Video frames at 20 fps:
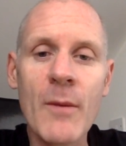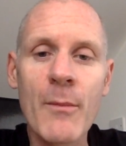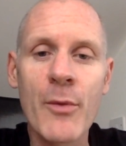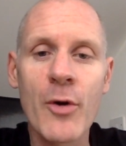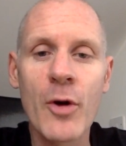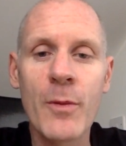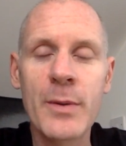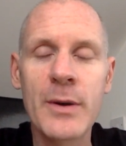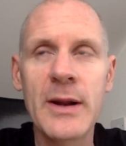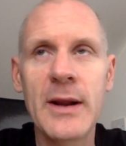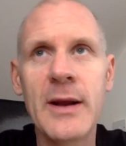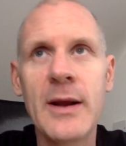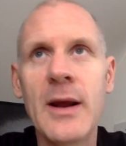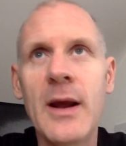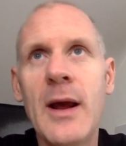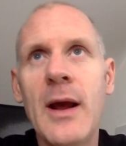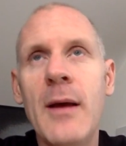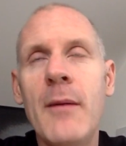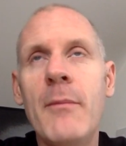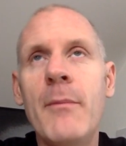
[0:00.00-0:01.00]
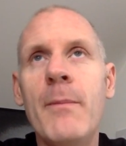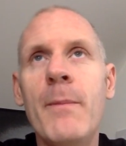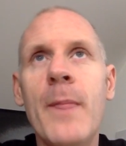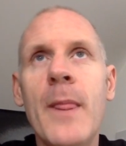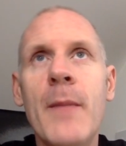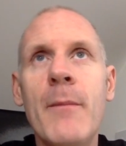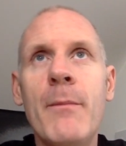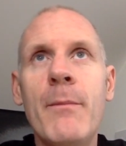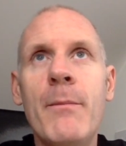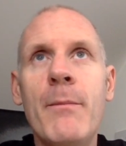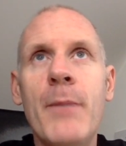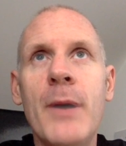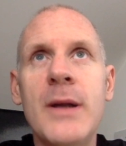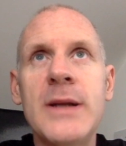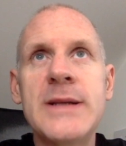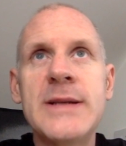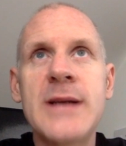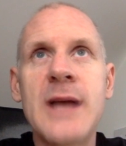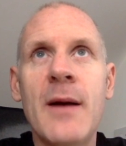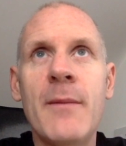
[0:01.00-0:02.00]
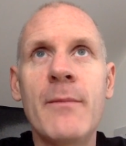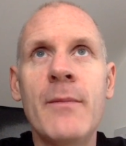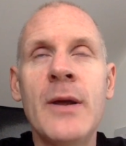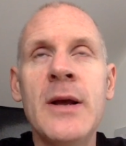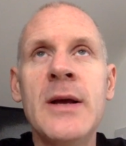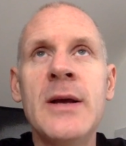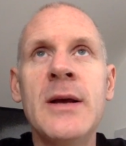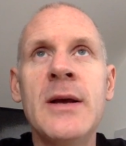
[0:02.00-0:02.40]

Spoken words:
properly. But I'm